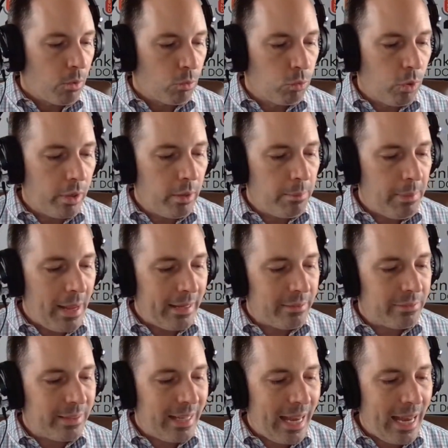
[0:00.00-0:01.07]
Royal Bank
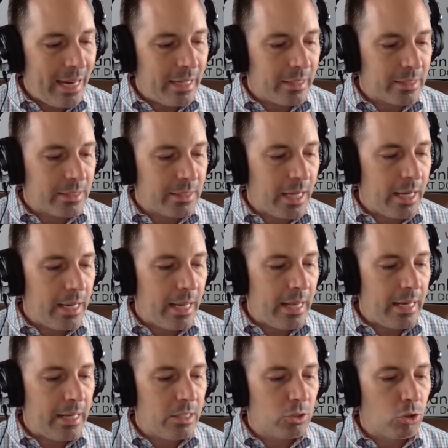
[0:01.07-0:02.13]
of Canada said
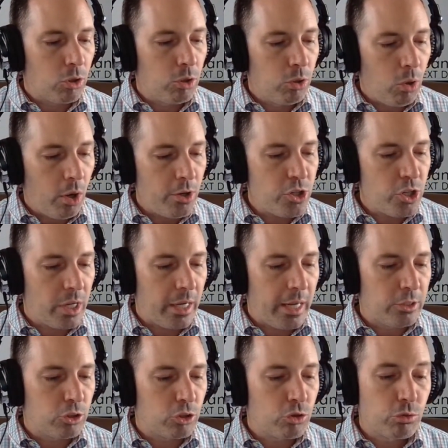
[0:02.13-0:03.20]
it is launching
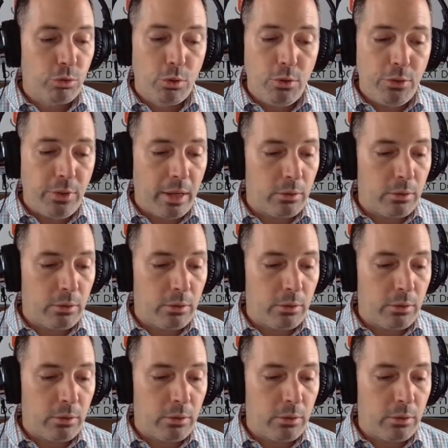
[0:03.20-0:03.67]
its Truth